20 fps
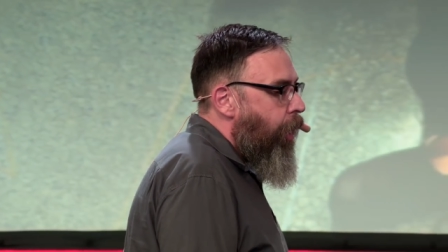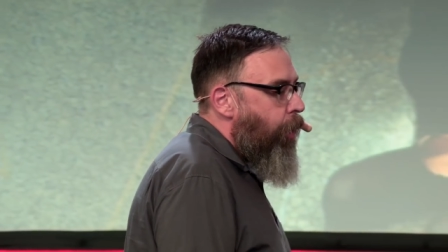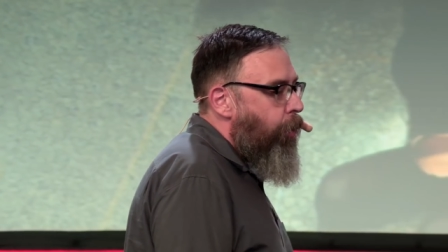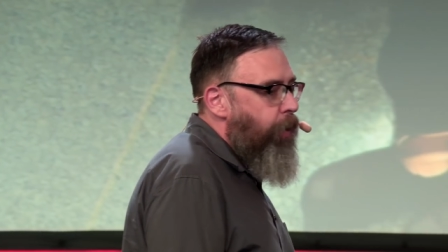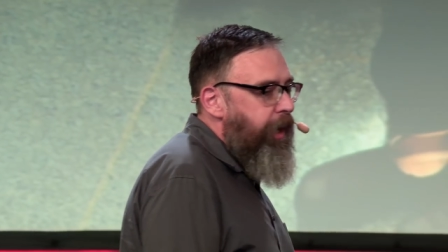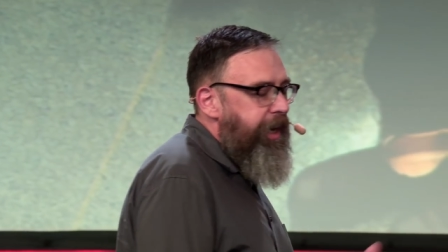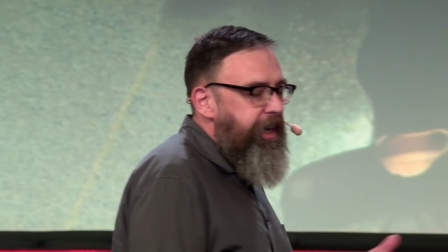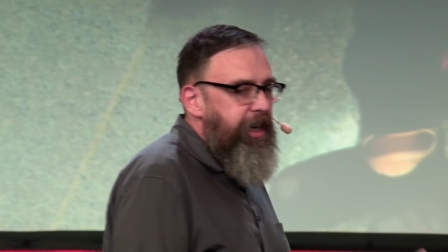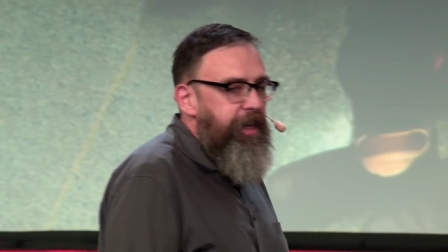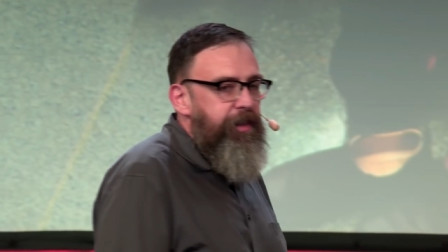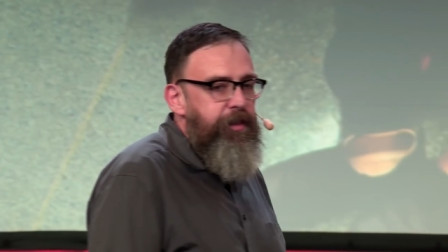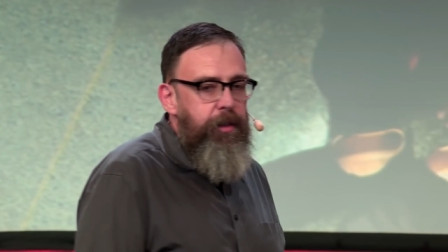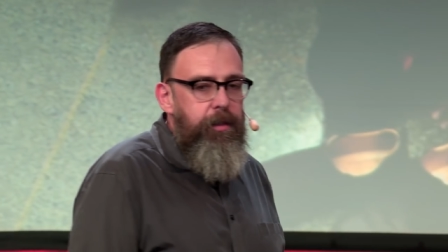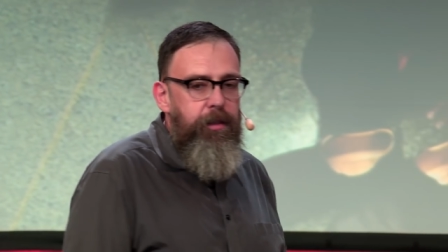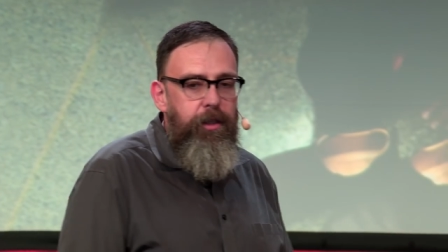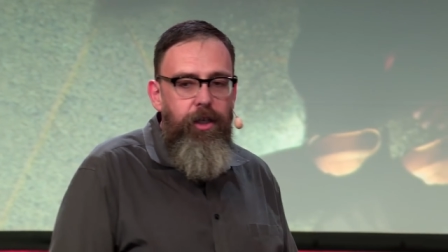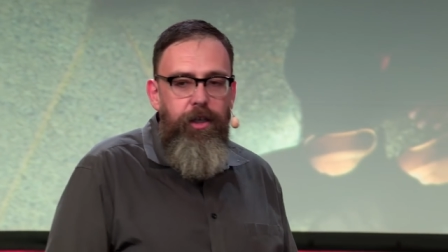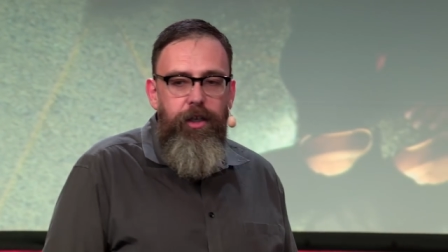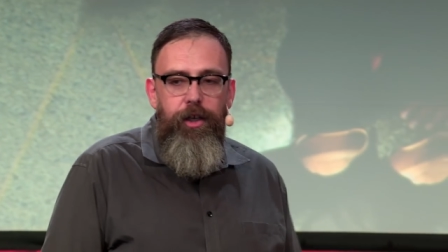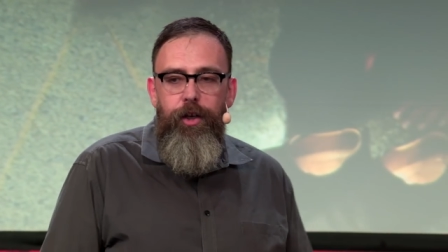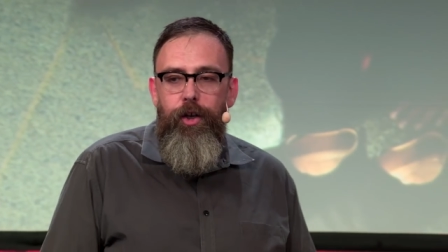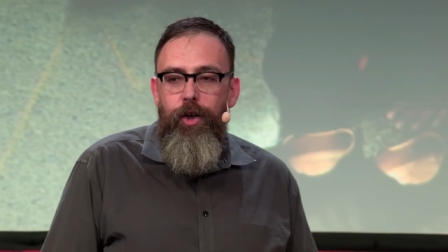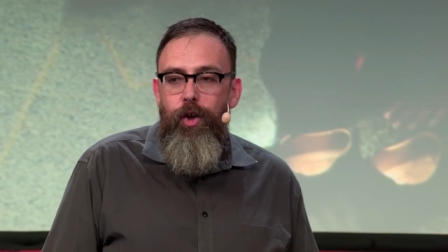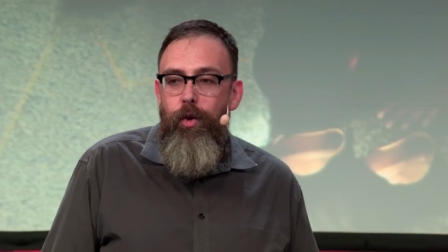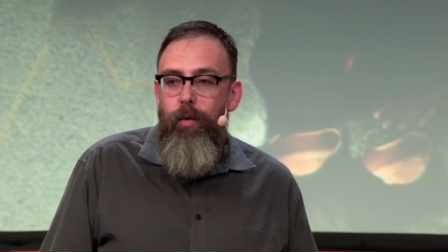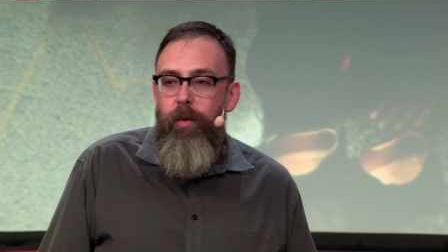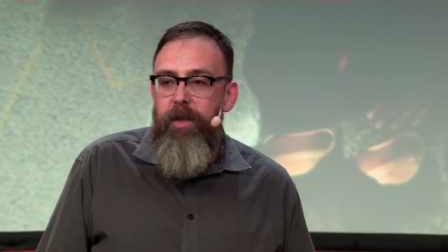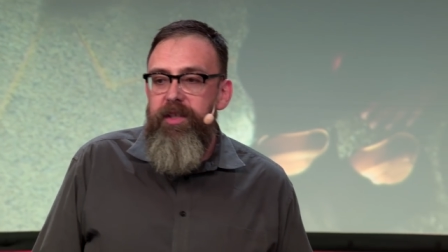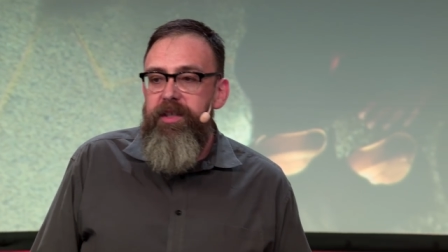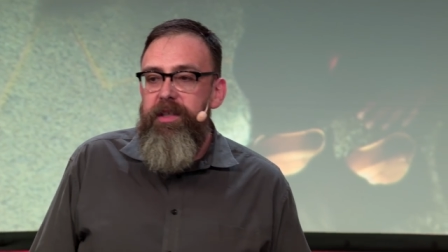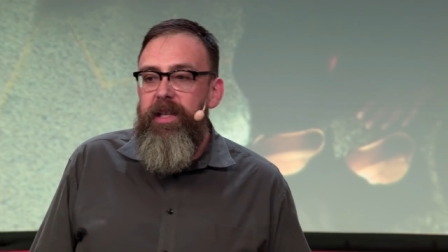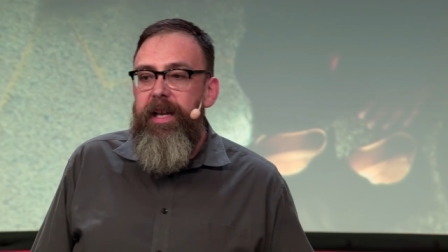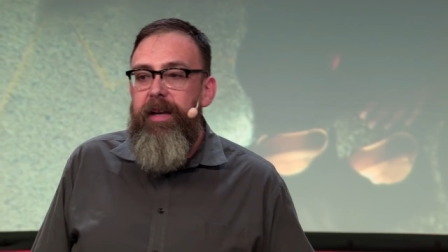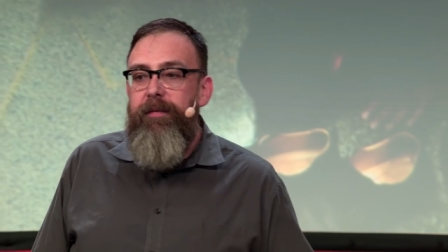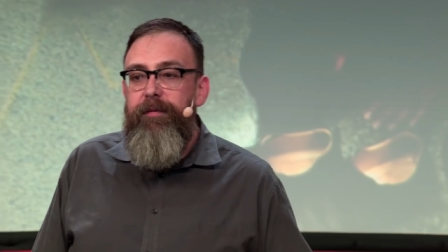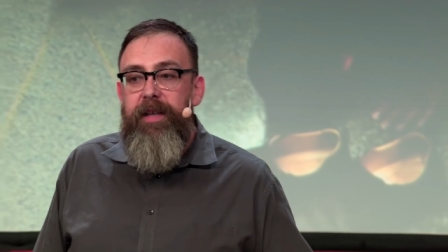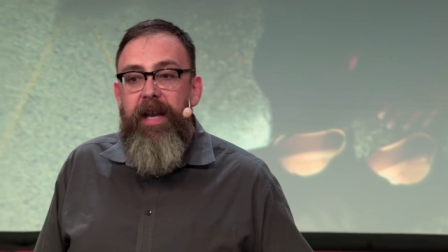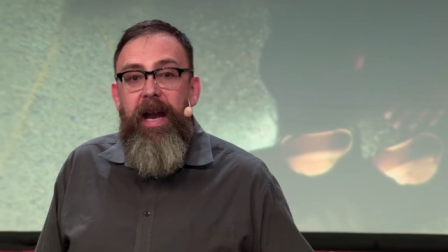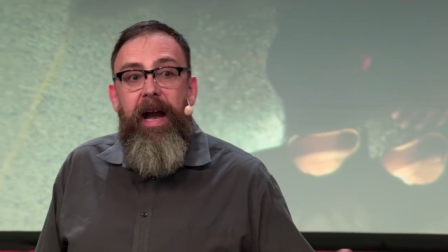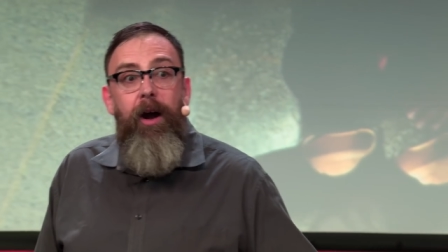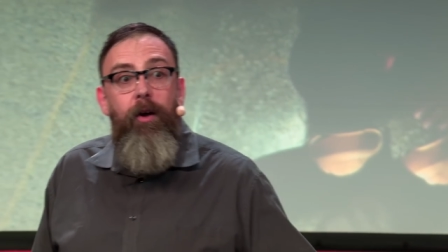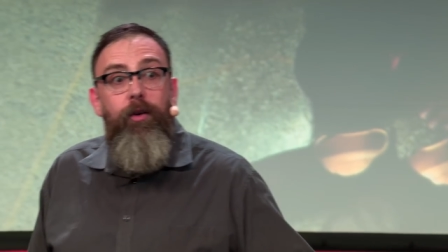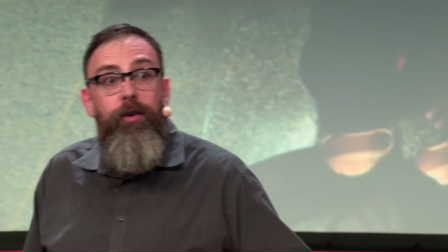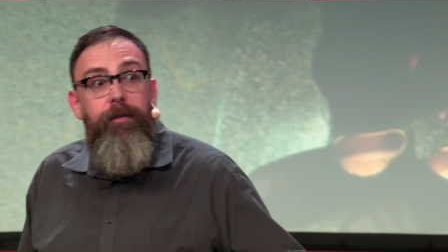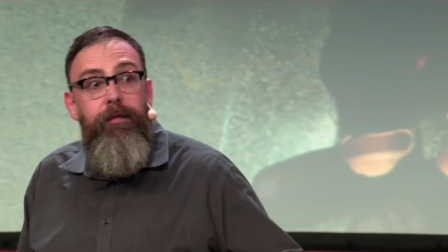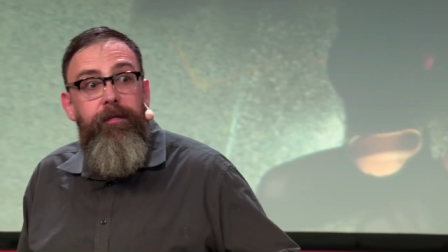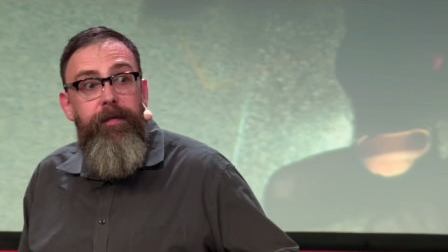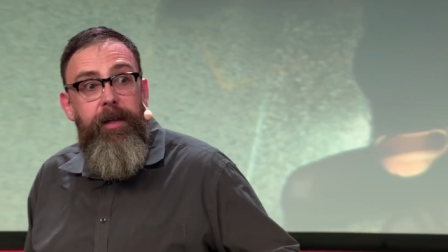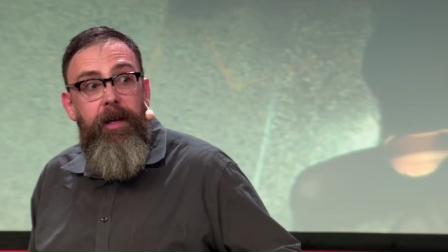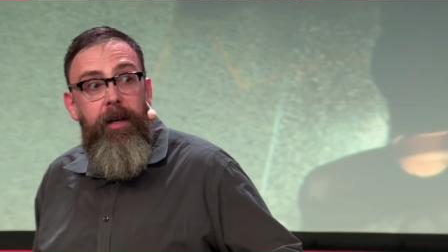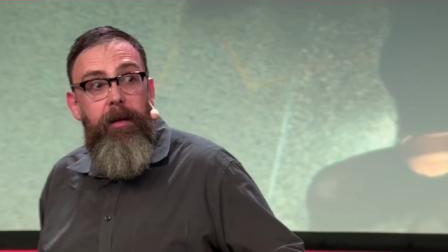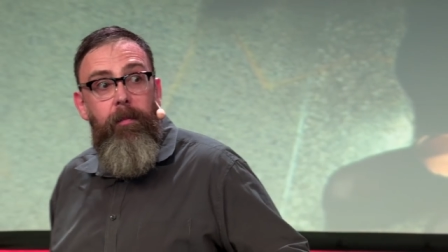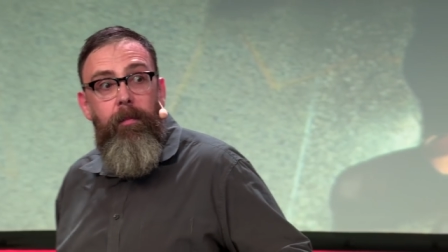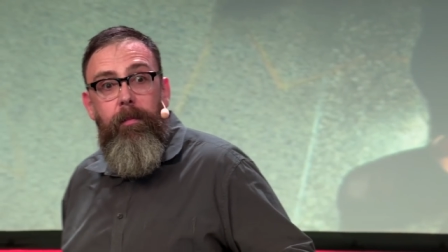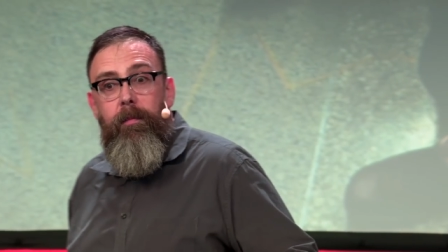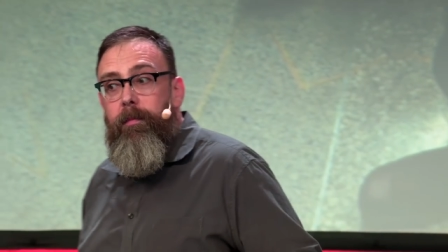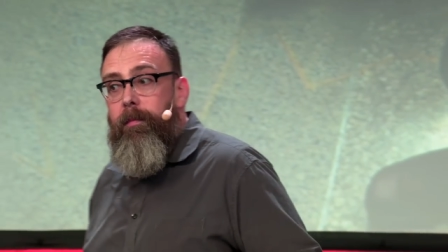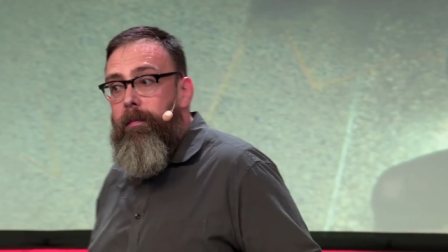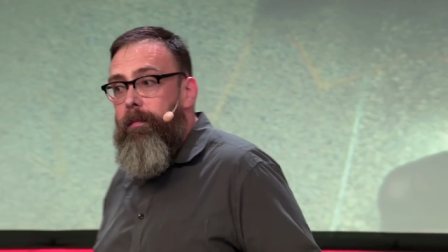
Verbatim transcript: We need to look at who was left out of them.